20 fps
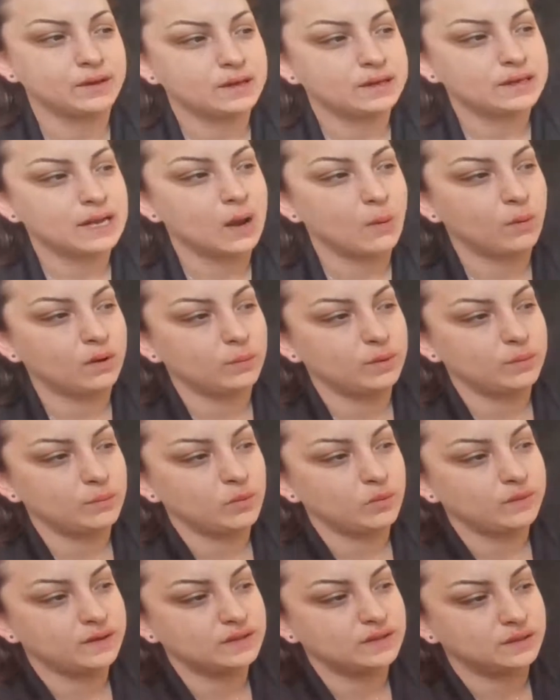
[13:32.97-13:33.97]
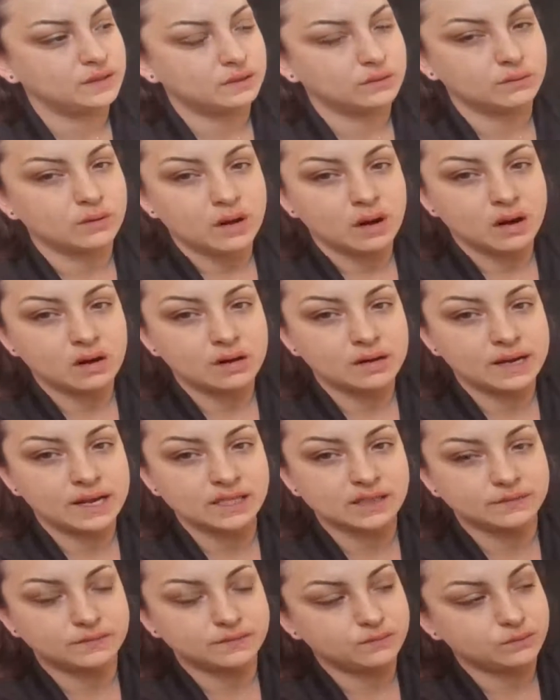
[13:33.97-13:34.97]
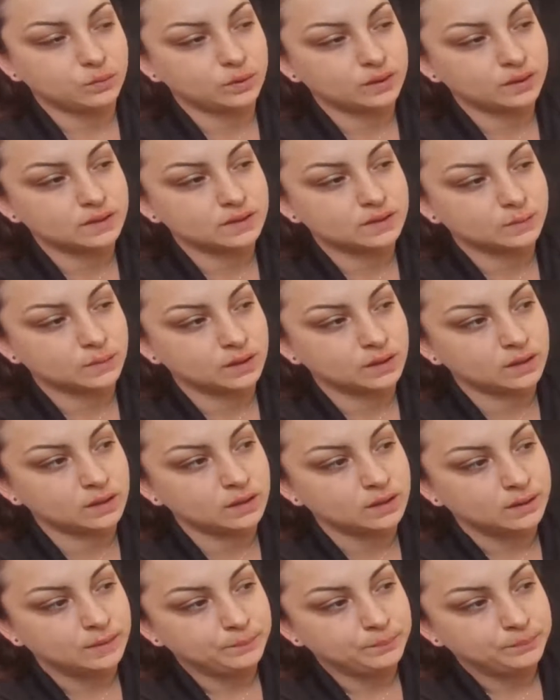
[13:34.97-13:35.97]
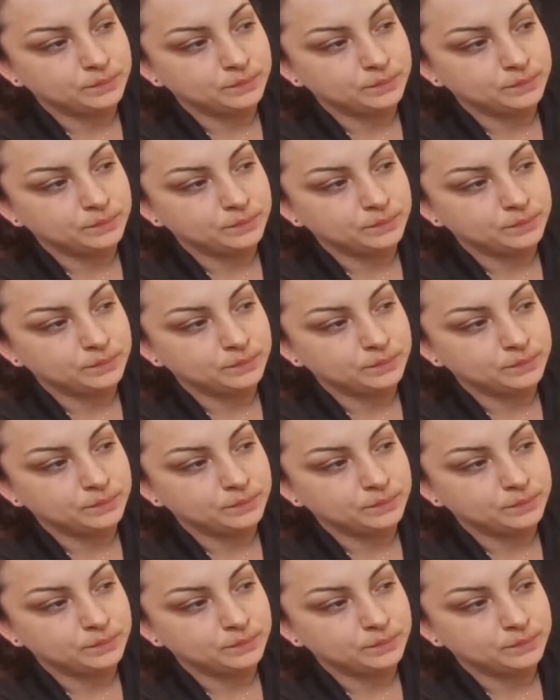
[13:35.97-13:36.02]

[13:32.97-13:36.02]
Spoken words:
Now what do we move into? Our next words were